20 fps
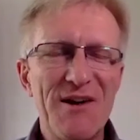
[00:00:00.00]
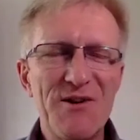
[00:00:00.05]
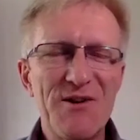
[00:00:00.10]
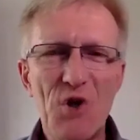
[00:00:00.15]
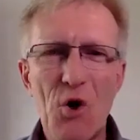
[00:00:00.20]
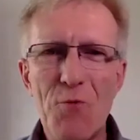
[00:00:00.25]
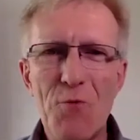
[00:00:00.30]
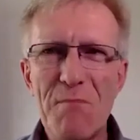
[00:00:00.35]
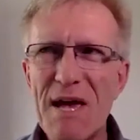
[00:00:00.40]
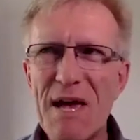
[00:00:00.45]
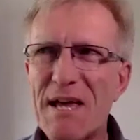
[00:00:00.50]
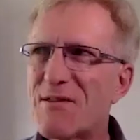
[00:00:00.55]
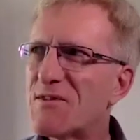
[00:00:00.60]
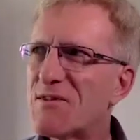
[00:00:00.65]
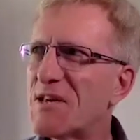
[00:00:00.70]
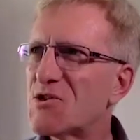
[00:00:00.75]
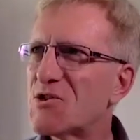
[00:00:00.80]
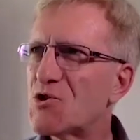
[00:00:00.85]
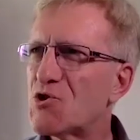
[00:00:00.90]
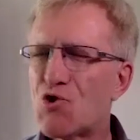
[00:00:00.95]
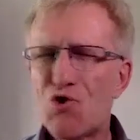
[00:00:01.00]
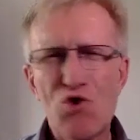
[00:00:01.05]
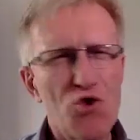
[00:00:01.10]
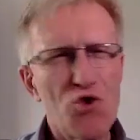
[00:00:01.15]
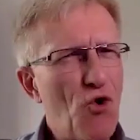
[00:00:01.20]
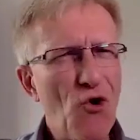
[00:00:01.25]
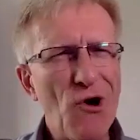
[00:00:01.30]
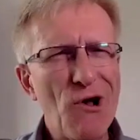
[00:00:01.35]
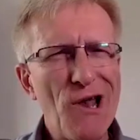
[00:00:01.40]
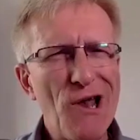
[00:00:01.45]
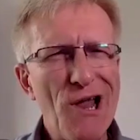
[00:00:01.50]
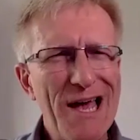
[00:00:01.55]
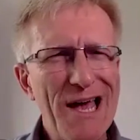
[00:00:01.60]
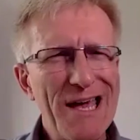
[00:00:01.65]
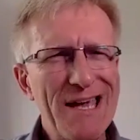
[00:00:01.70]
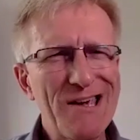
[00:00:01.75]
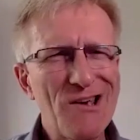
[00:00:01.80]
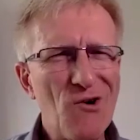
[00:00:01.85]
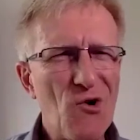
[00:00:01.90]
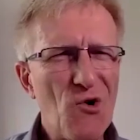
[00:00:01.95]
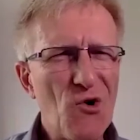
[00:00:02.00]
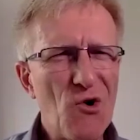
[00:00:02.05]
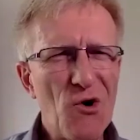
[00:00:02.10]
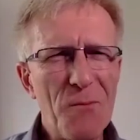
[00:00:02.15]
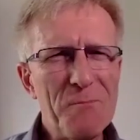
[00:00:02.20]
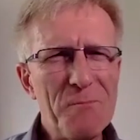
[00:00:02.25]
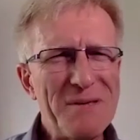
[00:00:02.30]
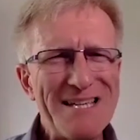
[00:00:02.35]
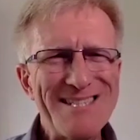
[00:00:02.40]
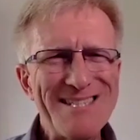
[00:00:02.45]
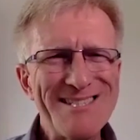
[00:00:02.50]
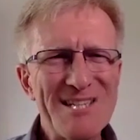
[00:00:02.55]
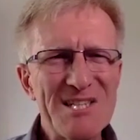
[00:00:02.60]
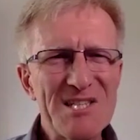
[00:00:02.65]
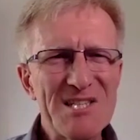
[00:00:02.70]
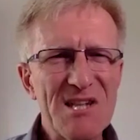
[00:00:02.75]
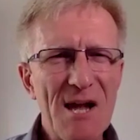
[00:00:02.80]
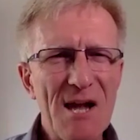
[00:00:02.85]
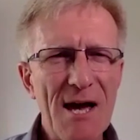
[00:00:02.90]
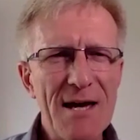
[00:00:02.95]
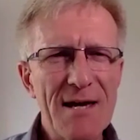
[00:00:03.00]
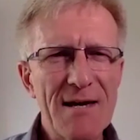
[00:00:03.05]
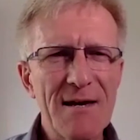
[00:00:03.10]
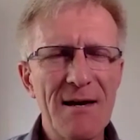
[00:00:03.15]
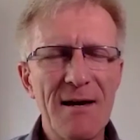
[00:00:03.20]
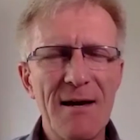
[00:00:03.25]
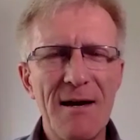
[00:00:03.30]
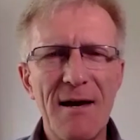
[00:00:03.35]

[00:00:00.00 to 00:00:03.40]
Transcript: Don't make this chore-like or business-like.